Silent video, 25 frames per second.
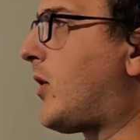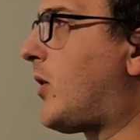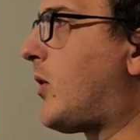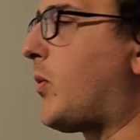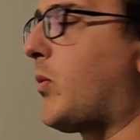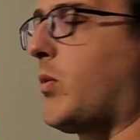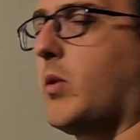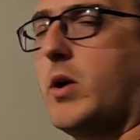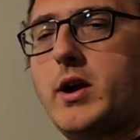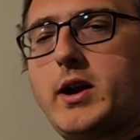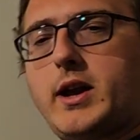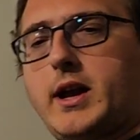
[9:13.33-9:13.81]

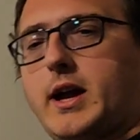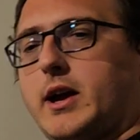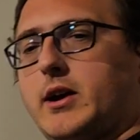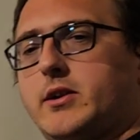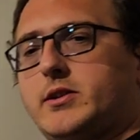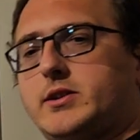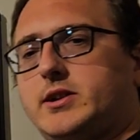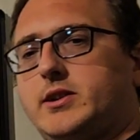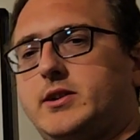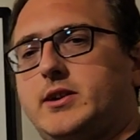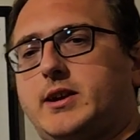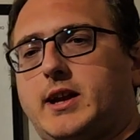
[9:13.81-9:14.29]
Where the
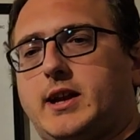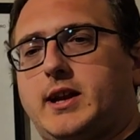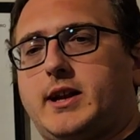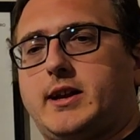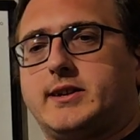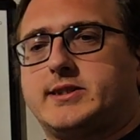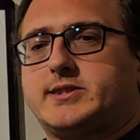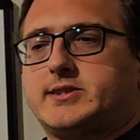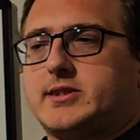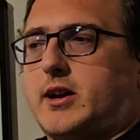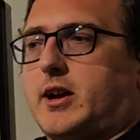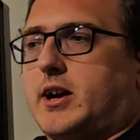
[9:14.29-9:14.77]
hell do you get it?
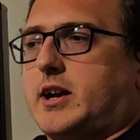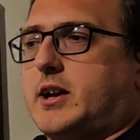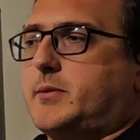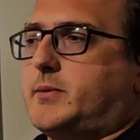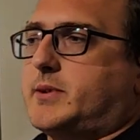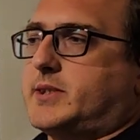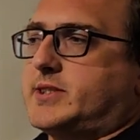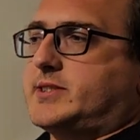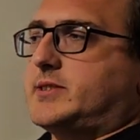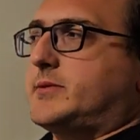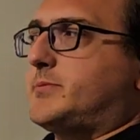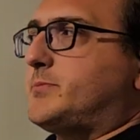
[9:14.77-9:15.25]
It's talking
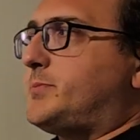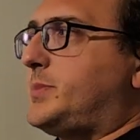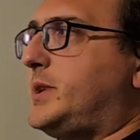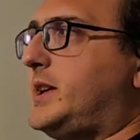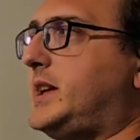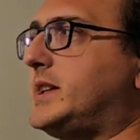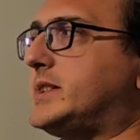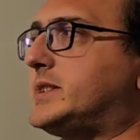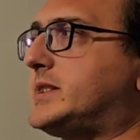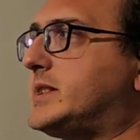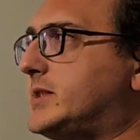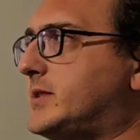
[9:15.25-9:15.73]
about some
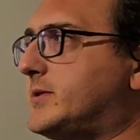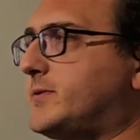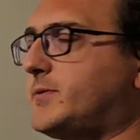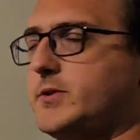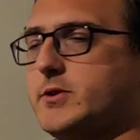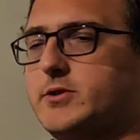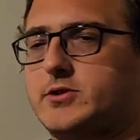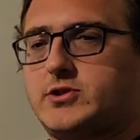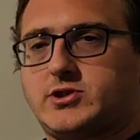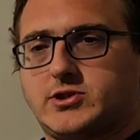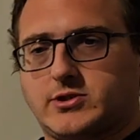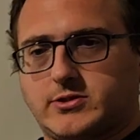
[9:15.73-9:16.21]
beast in the
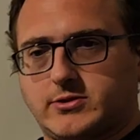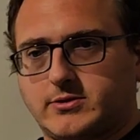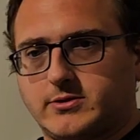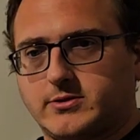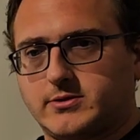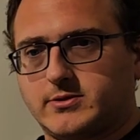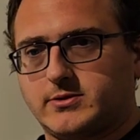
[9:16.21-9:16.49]
future.